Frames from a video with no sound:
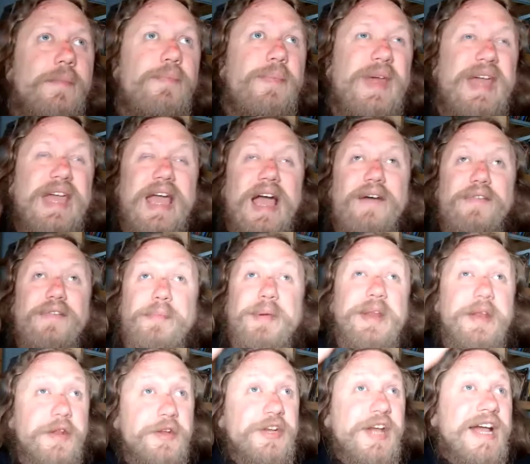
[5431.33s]
they have the
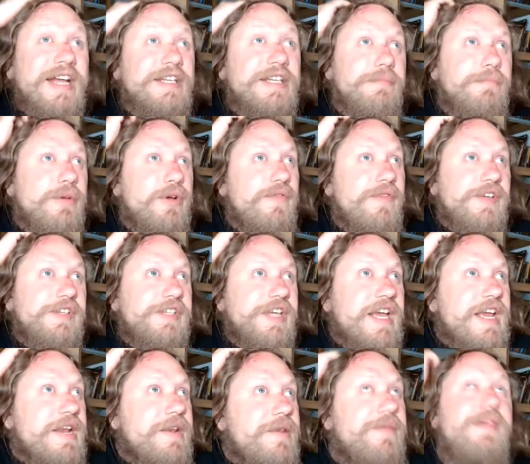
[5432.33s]
Peter Jackson movies
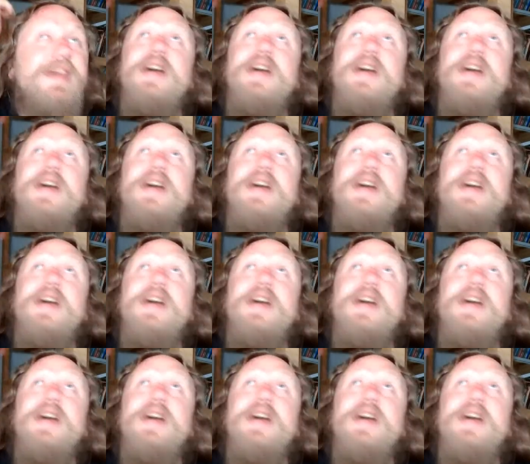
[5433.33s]
in